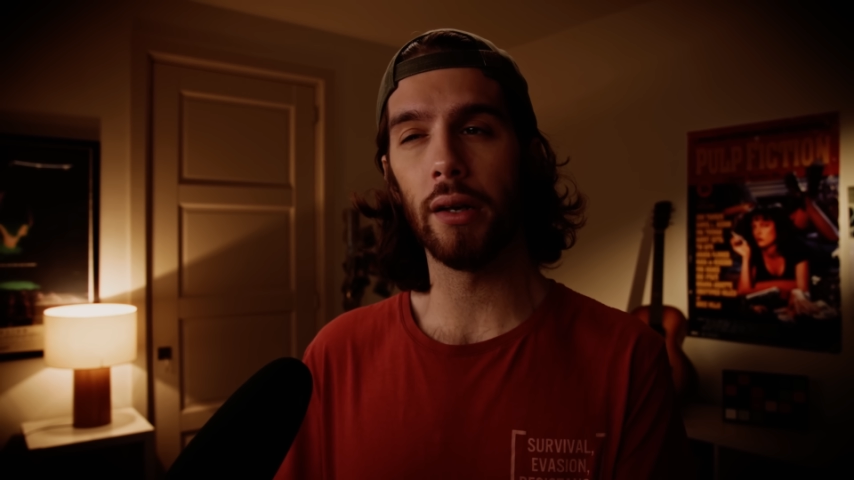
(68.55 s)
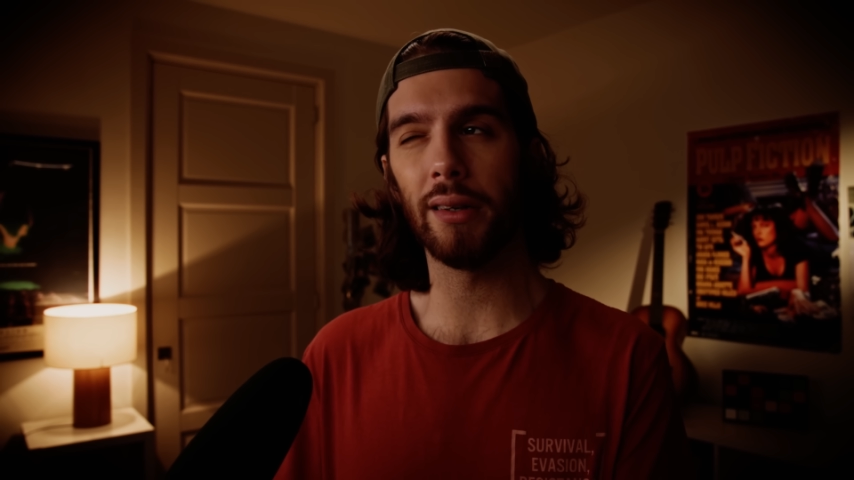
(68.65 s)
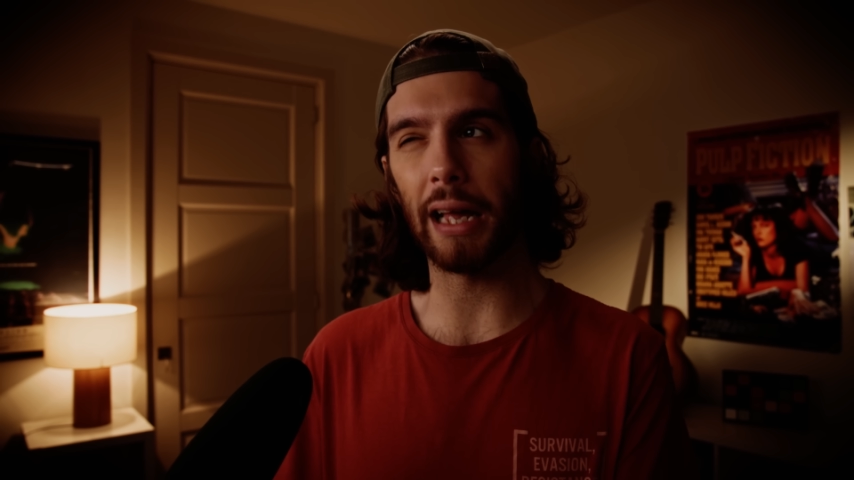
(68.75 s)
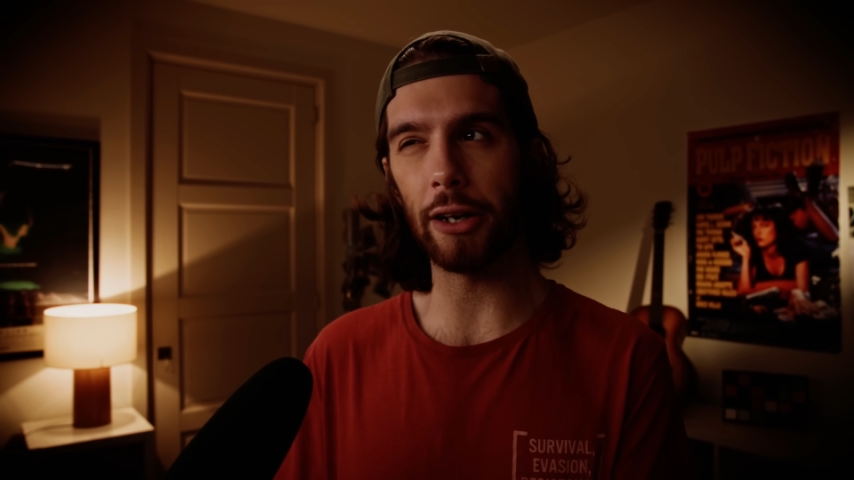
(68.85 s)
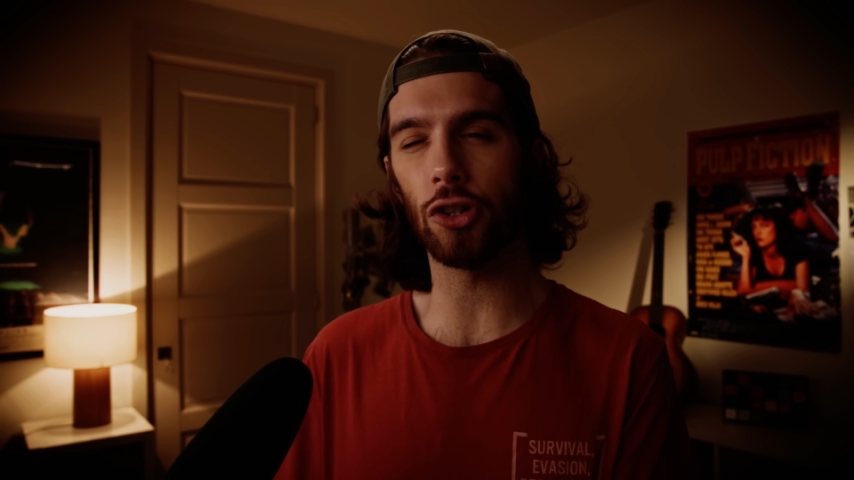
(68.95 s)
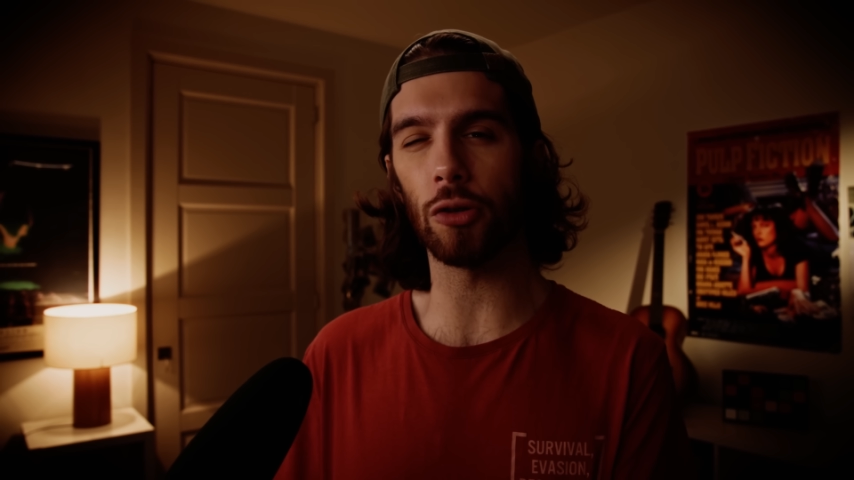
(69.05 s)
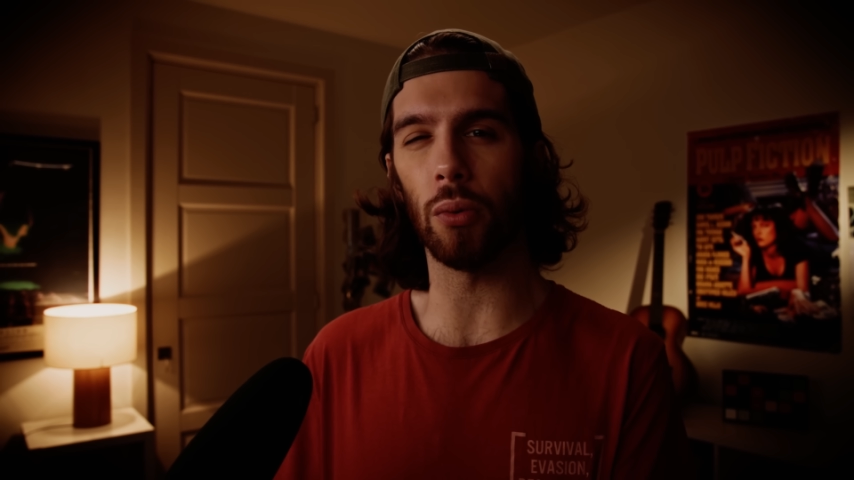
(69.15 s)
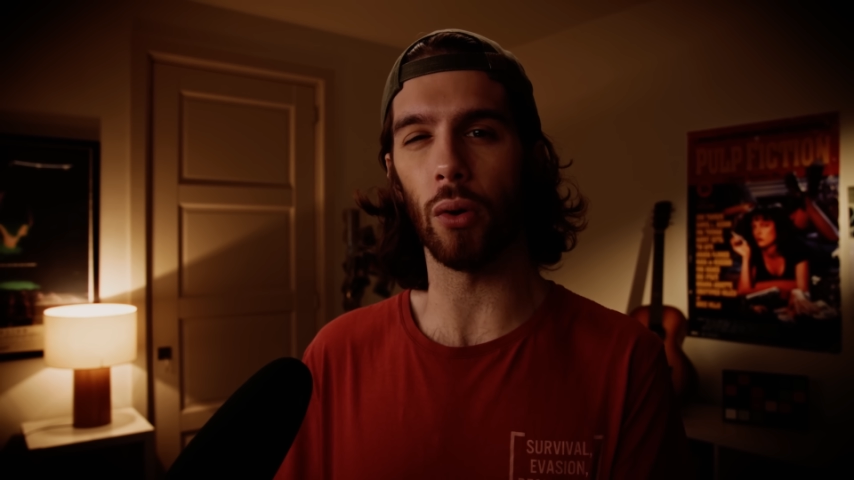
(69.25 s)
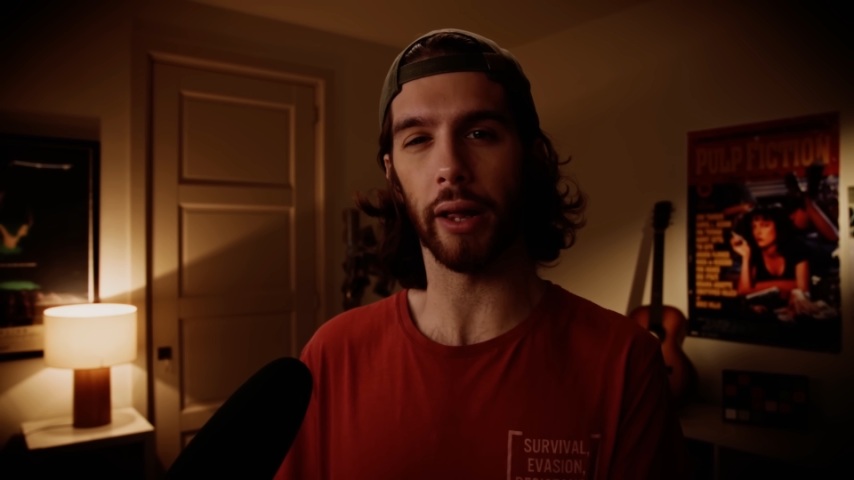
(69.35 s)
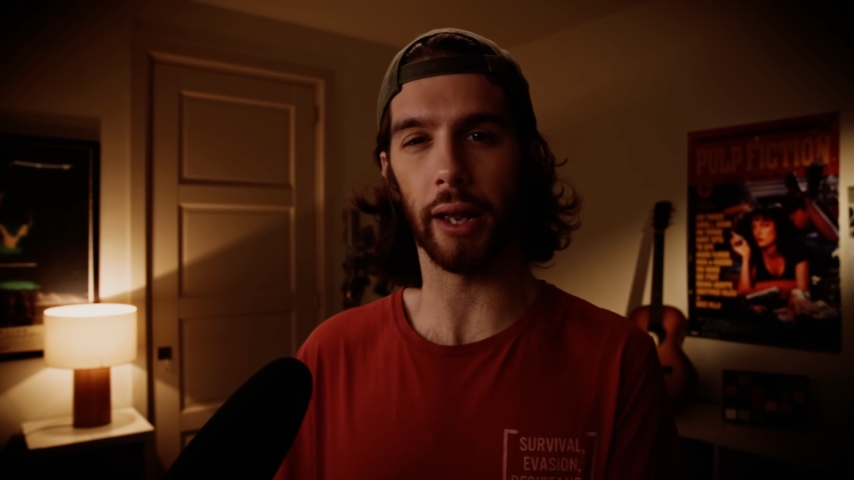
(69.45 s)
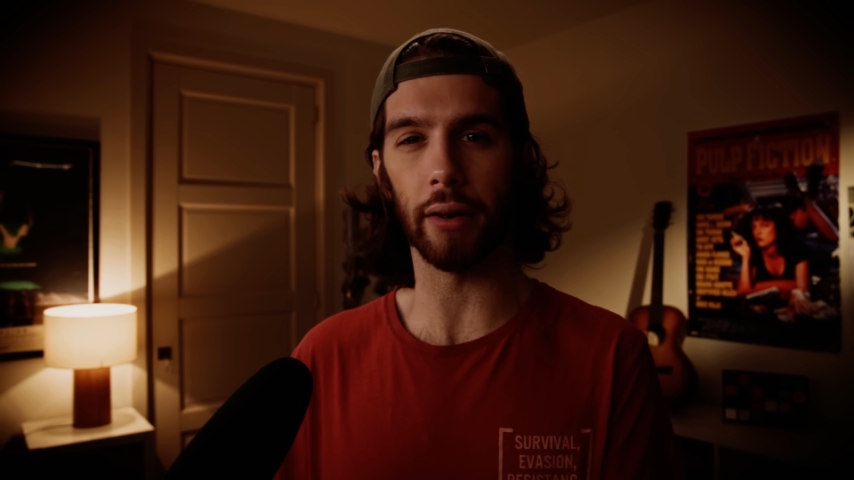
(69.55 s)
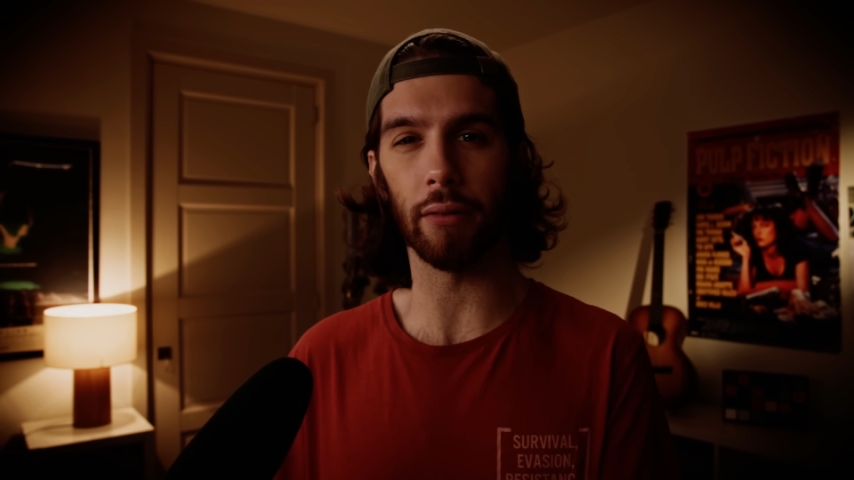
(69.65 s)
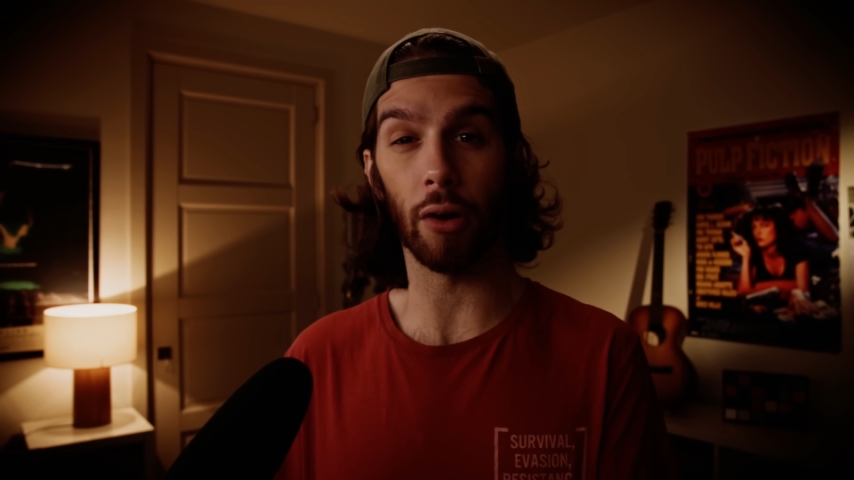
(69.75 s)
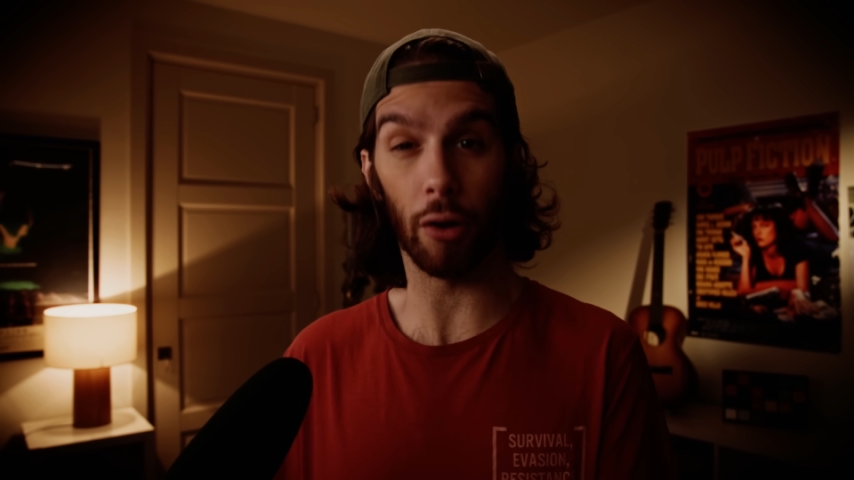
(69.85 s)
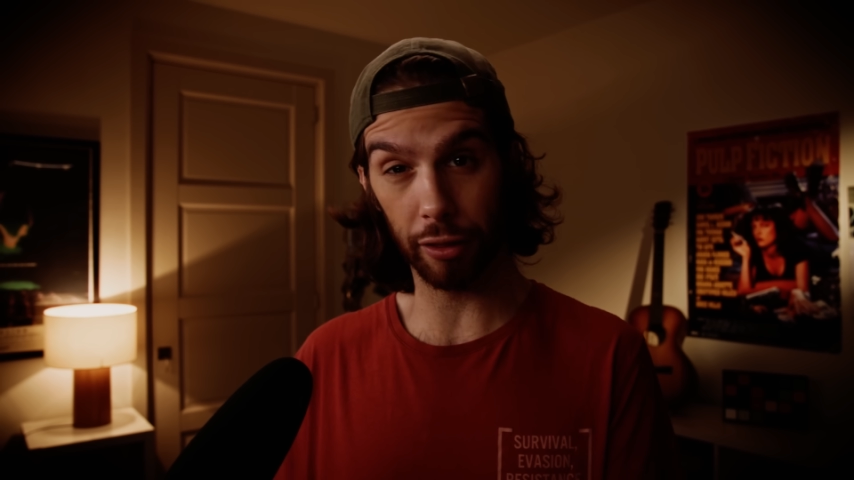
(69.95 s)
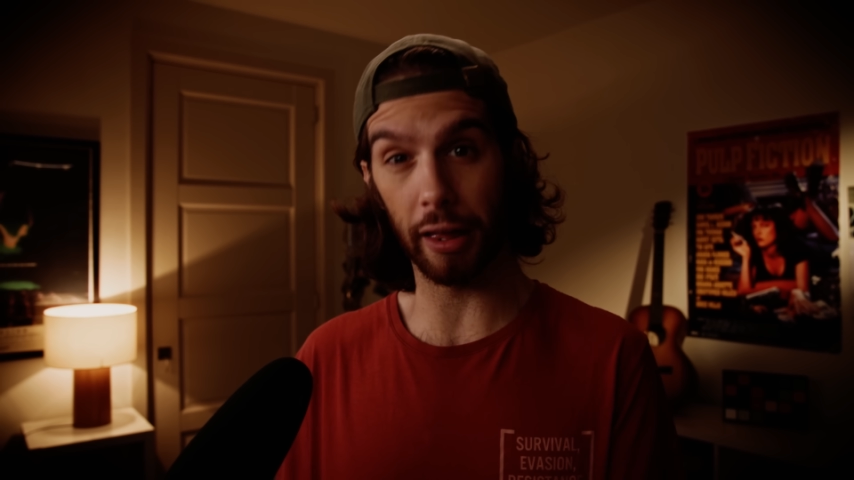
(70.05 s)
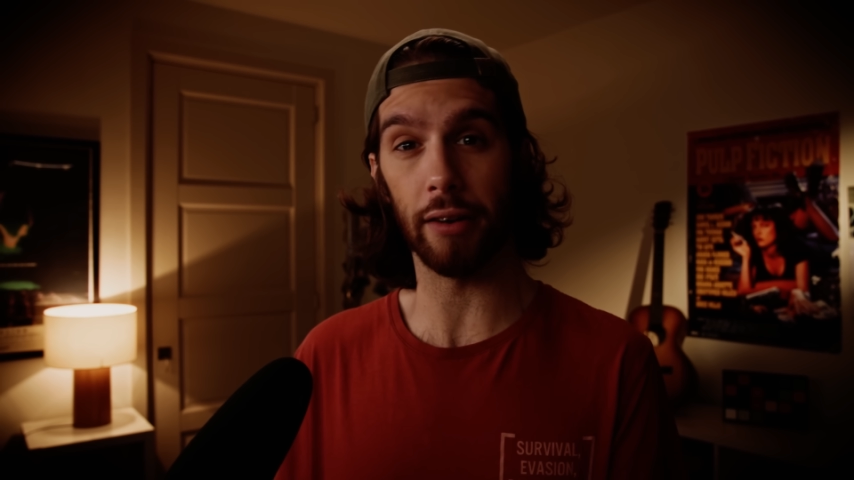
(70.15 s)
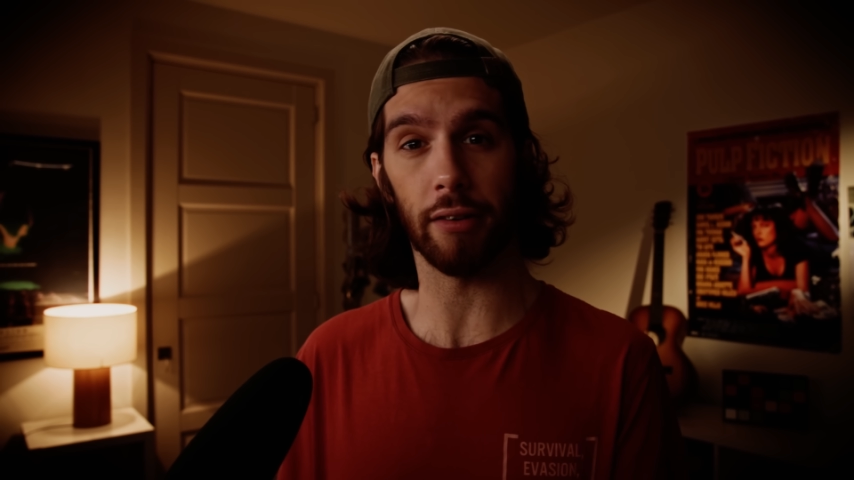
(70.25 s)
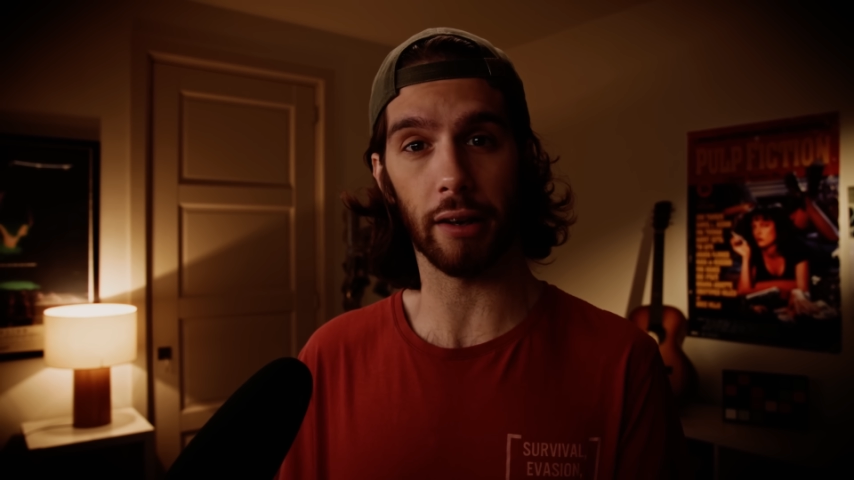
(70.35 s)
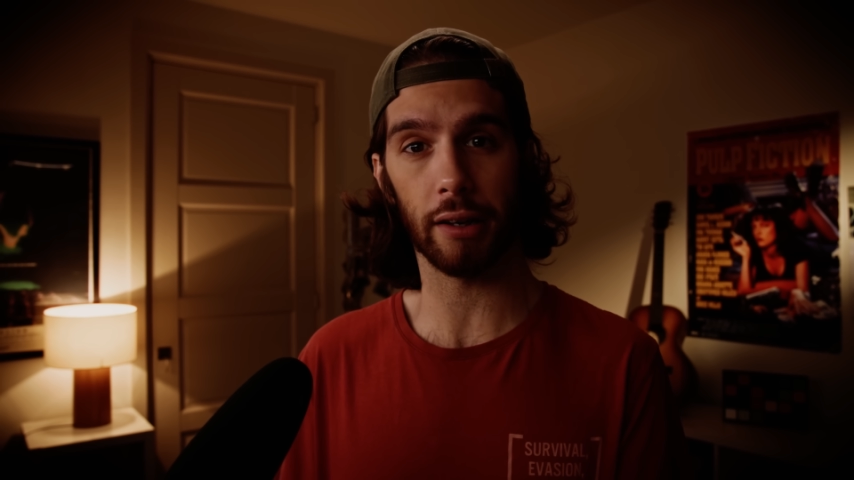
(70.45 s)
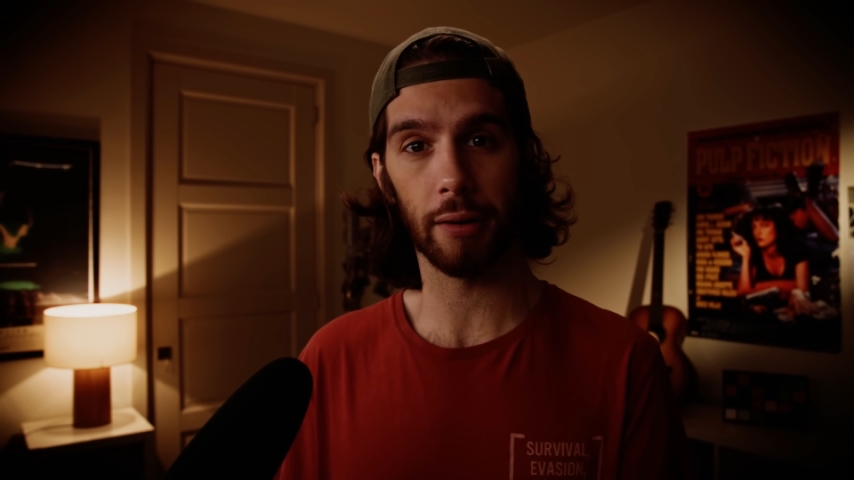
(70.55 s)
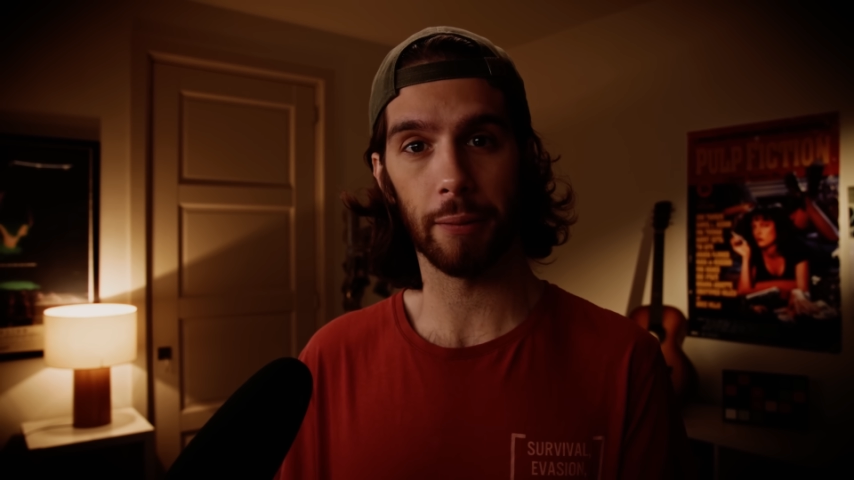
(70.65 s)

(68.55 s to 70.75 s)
tangible and authentic.